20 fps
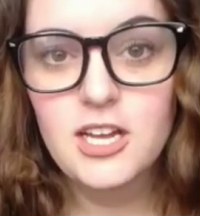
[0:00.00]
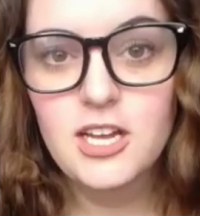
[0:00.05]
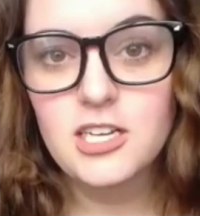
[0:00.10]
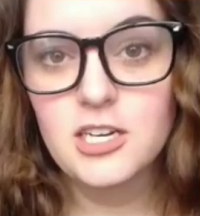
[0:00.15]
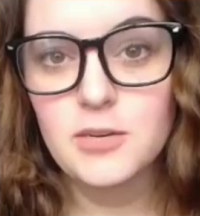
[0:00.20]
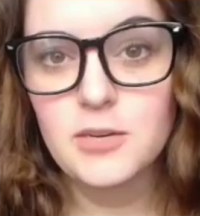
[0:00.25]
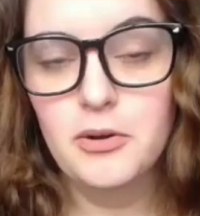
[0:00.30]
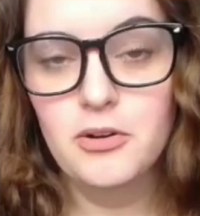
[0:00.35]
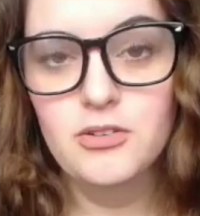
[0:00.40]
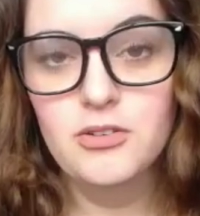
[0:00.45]

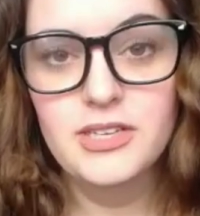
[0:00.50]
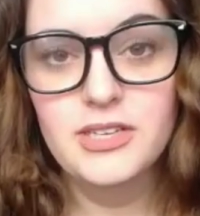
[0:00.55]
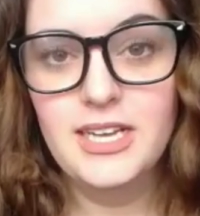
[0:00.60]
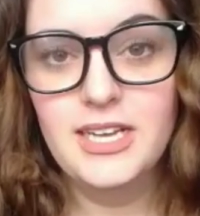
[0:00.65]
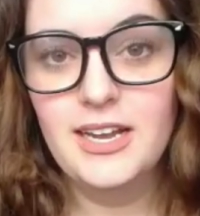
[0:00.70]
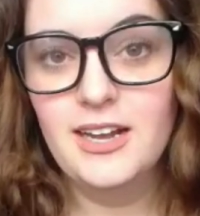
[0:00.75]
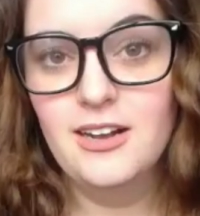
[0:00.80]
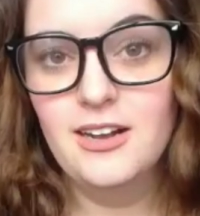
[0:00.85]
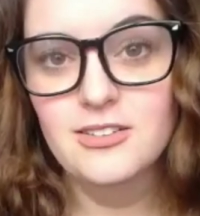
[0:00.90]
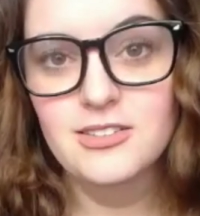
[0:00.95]
You're pulling
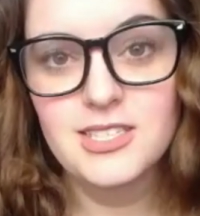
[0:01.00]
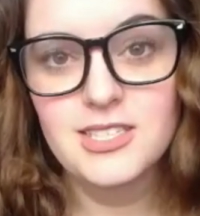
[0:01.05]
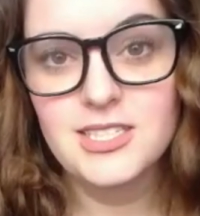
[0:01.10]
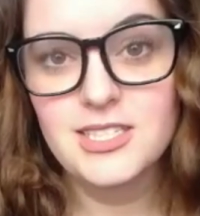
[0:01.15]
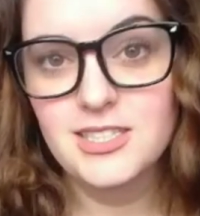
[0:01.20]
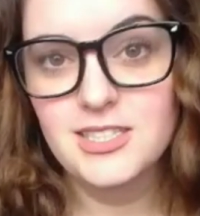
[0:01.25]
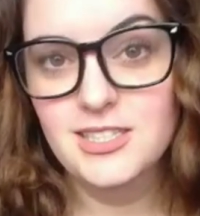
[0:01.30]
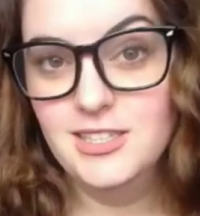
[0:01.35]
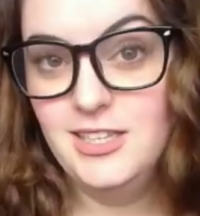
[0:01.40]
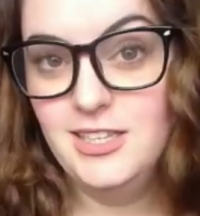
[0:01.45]
out
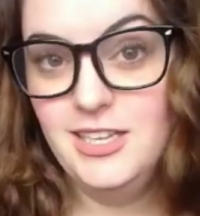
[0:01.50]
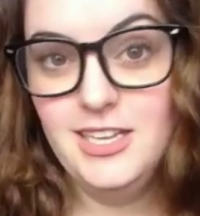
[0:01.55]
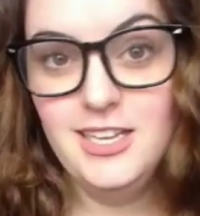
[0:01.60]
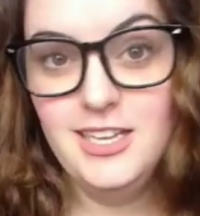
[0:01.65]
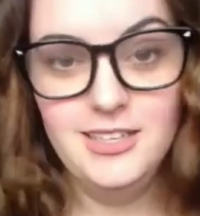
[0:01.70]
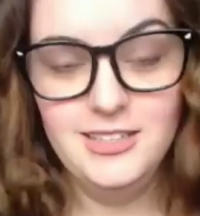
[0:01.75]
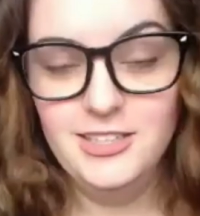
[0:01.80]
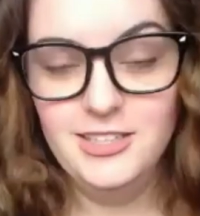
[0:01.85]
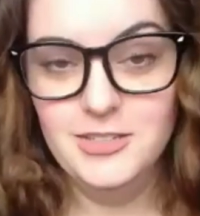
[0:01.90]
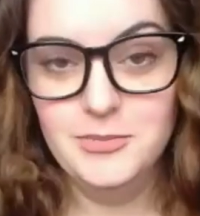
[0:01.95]

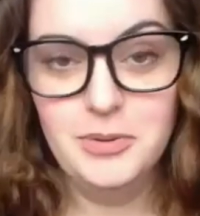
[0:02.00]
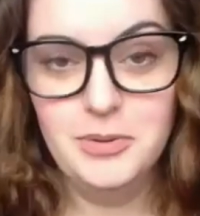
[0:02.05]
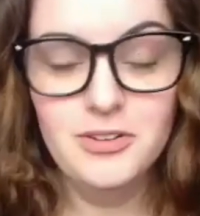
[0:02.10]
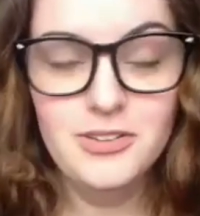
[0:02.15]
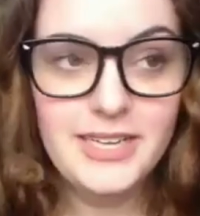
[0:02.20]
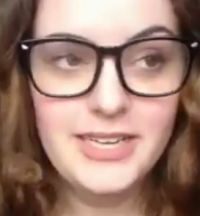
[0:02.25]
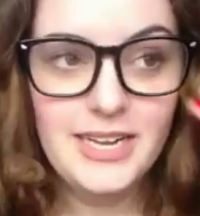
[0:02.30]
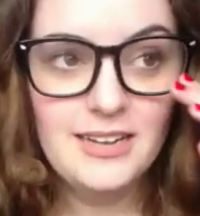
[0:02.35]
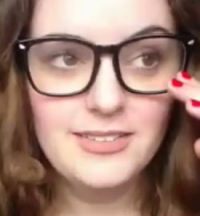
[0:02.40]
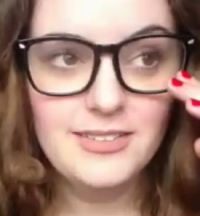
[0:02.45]
the you're
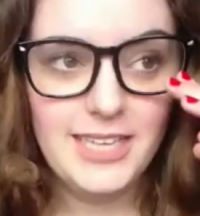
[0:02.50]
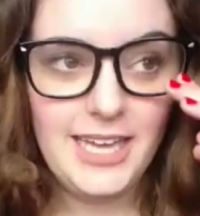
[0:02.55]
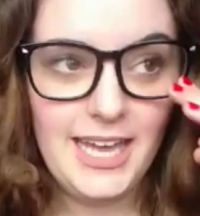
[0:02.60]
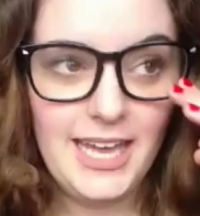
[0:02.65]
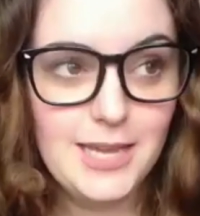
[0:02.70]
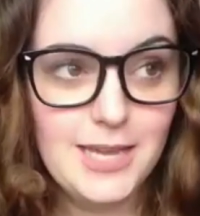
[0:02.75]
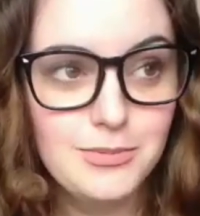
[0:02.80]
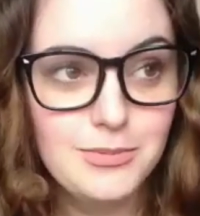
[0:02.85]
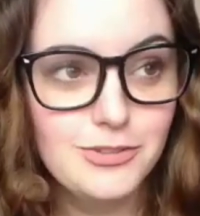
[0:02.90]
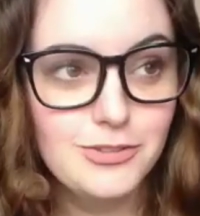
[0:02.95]
pulling out the
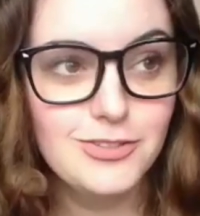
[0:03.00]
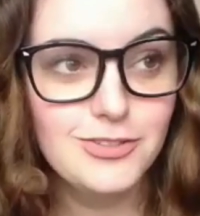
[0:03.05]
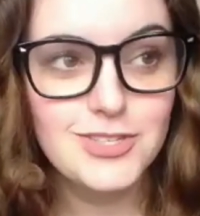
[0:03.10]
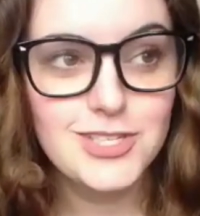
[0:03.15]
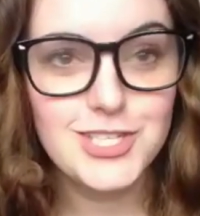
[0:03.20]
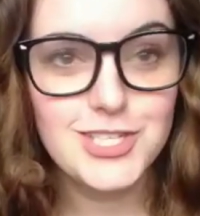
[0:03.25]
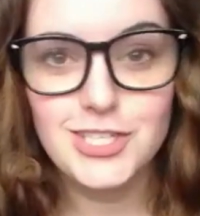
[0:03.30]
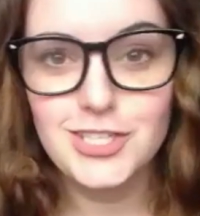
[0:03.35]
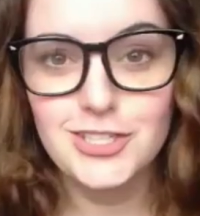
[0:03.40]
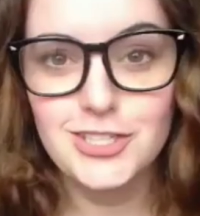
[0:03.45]

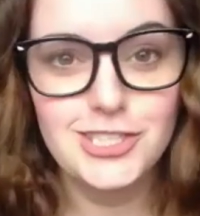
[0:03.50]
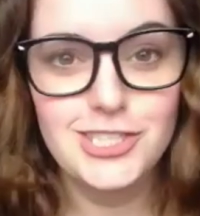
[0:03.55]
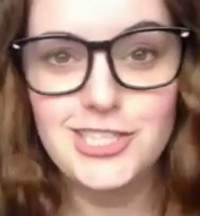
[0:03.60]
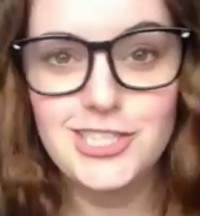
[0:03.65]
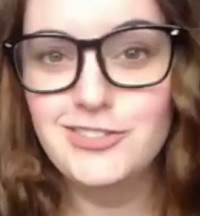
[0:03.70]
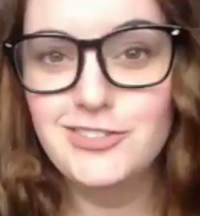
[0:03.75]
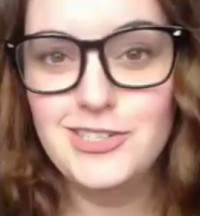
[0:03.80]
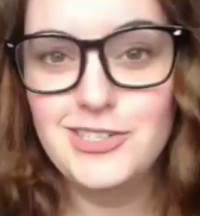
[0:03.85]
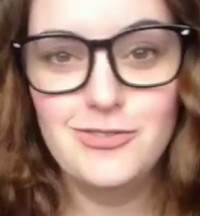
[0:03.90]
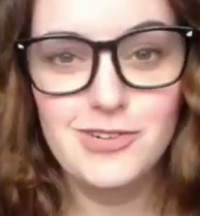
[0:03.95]
cables, you're
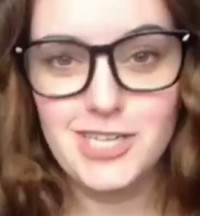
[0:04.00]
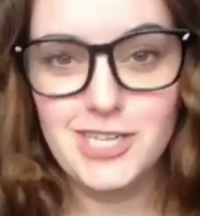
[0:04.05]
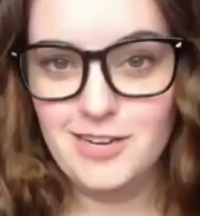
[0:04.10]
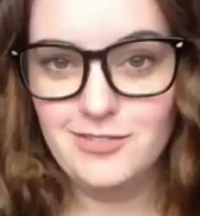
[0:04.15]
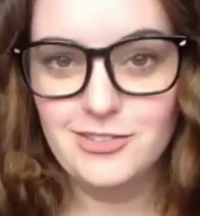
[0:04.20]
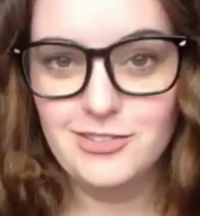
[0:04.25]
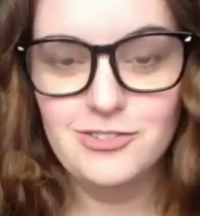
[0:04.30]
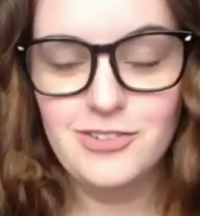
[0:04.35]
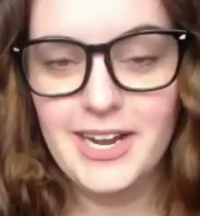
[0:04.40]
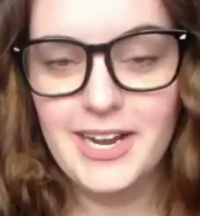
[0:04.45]
doing
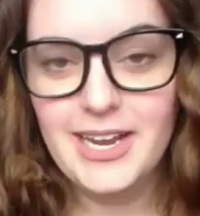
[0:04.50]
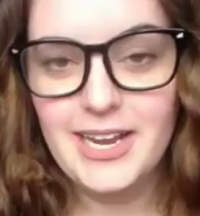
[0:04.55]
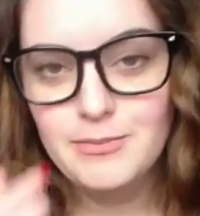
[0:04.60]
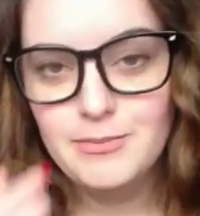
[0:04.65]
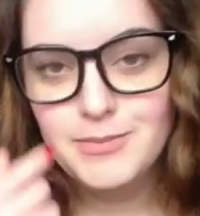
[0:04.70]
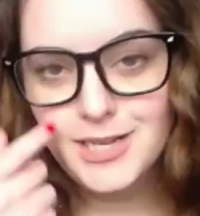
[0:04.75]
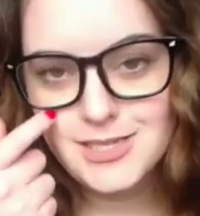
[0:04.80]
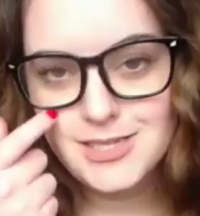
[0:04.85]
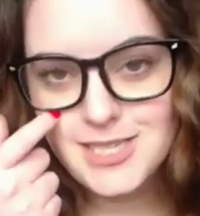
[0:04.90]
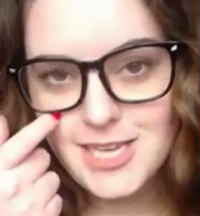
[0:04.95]
whatever, right? I'm
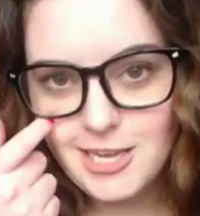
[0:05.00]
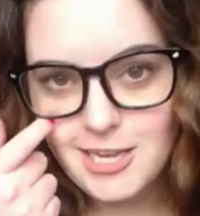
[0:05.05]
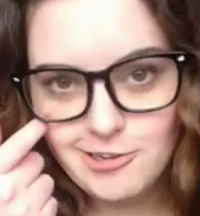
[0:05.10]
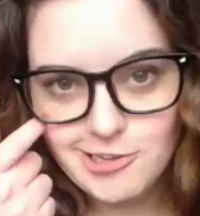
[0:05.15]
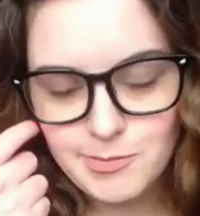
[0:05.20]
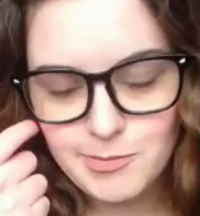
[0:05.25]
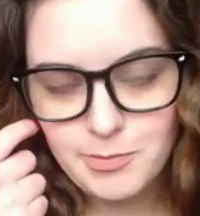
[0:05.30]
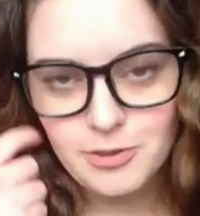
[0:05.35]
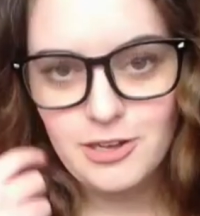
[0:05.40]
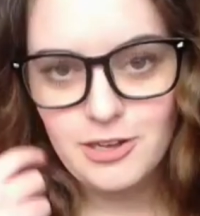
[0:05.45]
not saying you
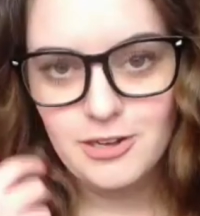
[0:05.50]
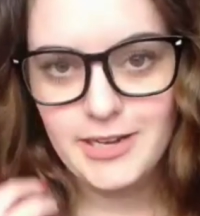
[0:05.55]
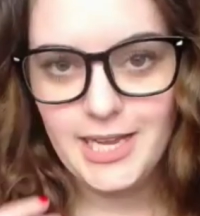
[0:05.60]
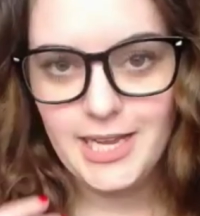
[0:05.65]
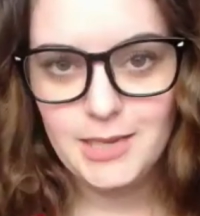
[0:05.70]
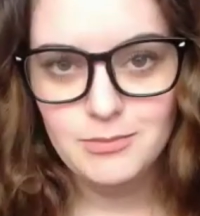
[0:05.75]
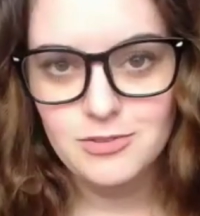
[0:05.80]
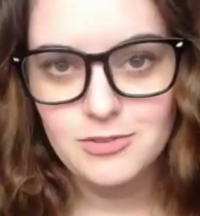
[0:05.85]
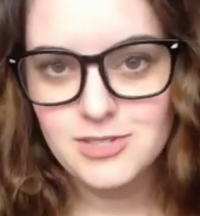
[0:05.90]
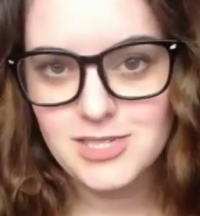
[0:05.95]
should pull out
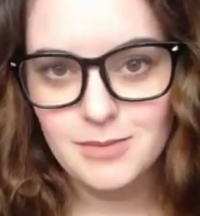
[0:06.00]
cables.